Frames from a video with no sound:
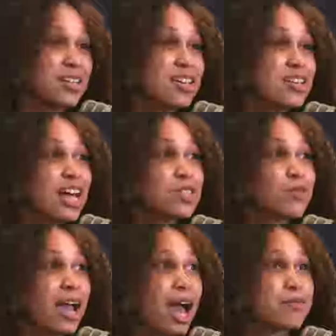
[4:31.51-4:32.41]
That's
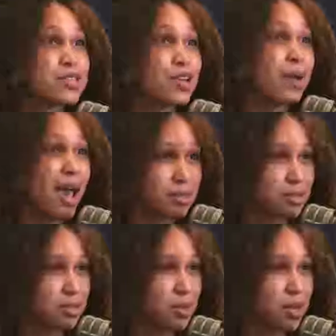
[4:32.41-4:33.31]
why I'm so
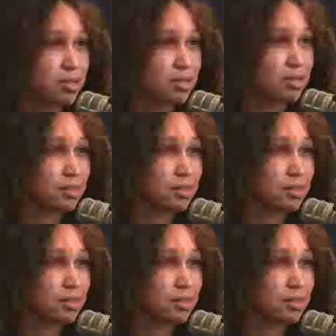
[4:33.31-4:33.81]
passionate about it.